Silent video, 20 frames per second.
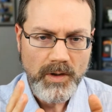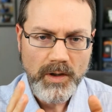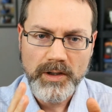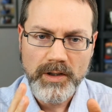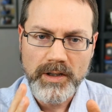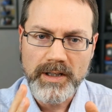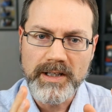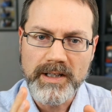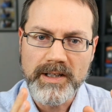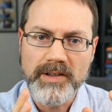
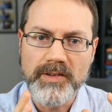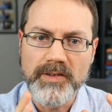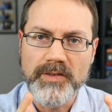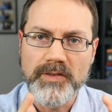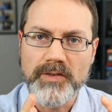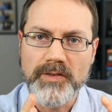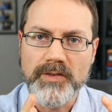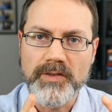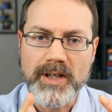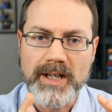
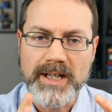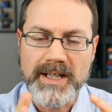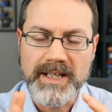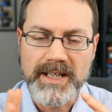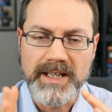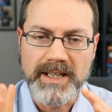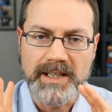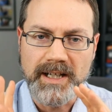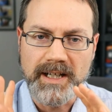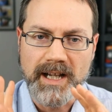is
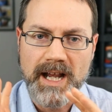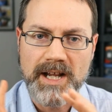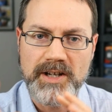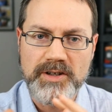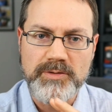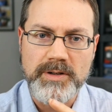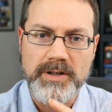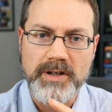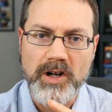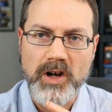taking
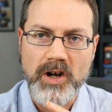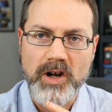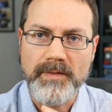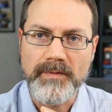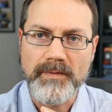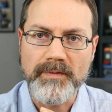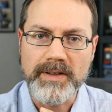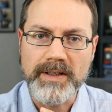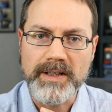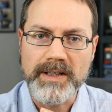hash rate off
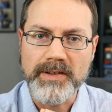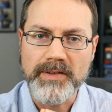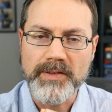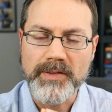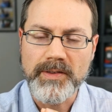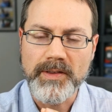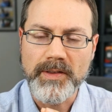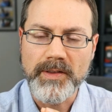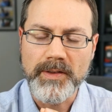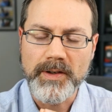of
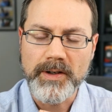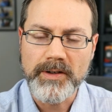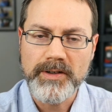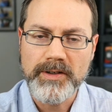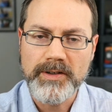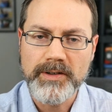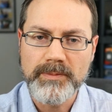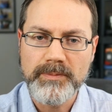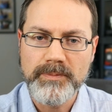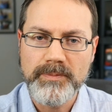
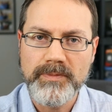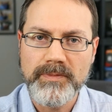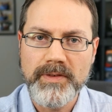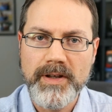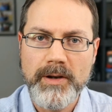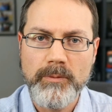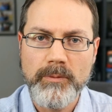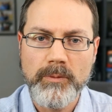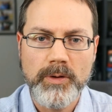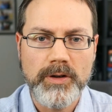Ethereum
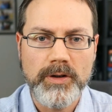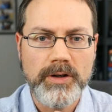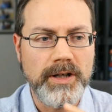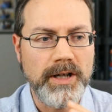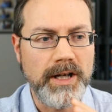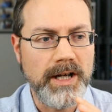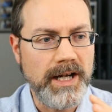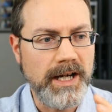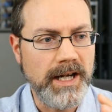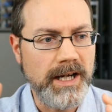network
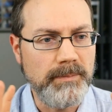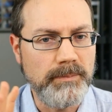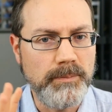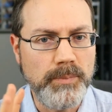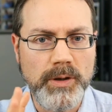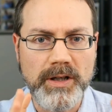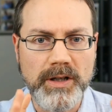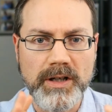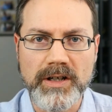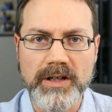and
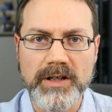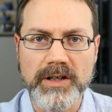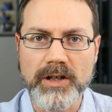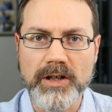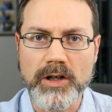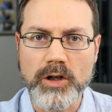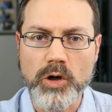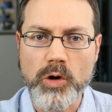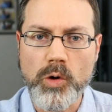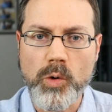putting on
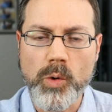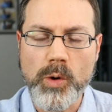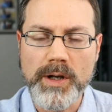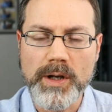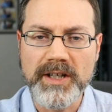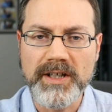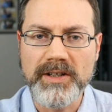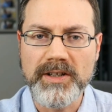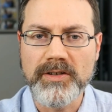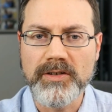a
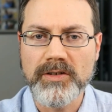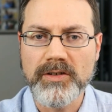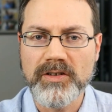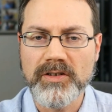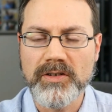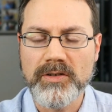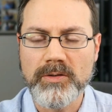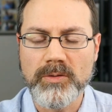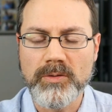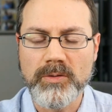coin
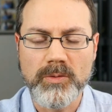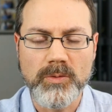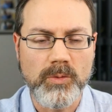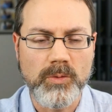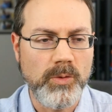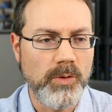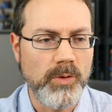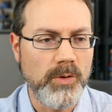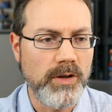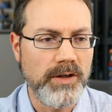
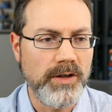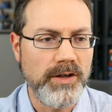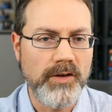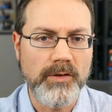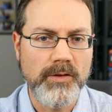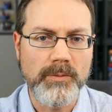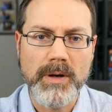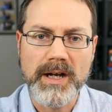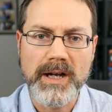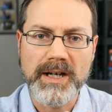or
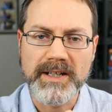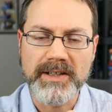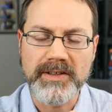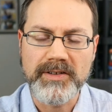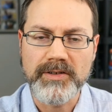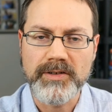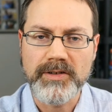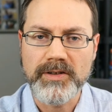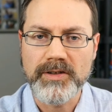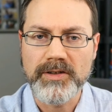another mining
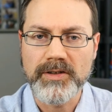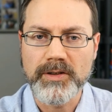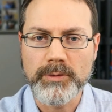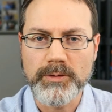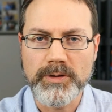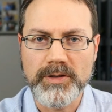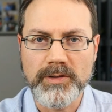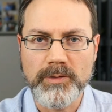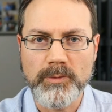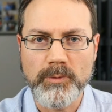
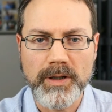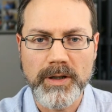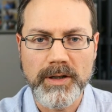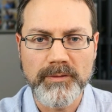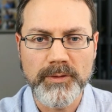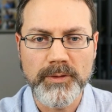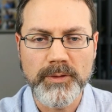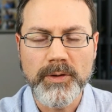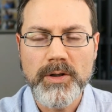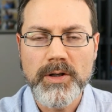token or
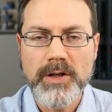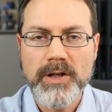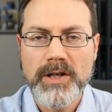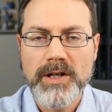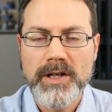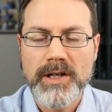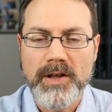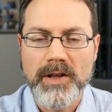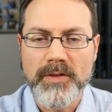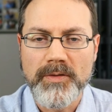whatever
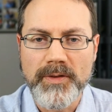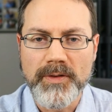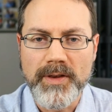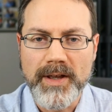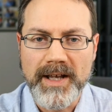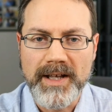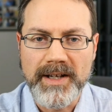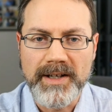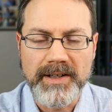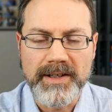
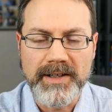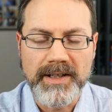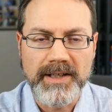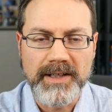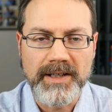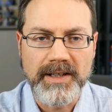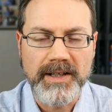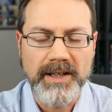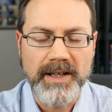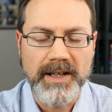that
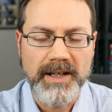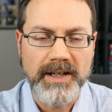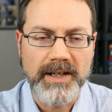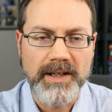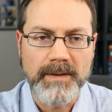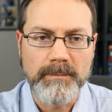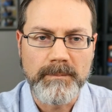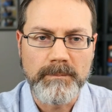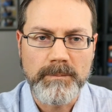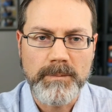
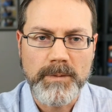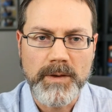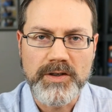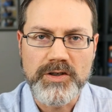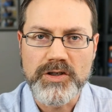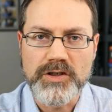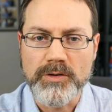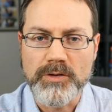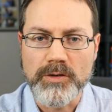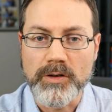
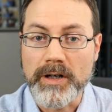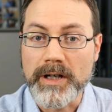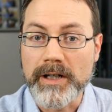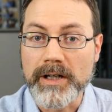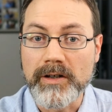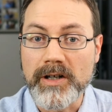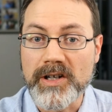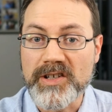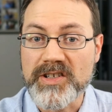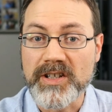that you're
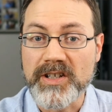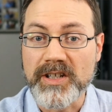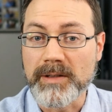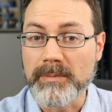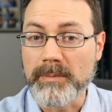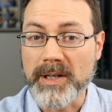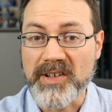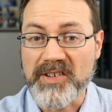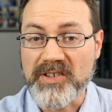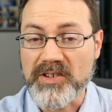interested in,
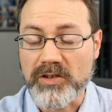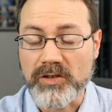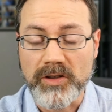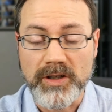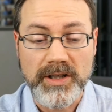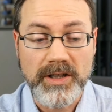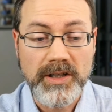basically.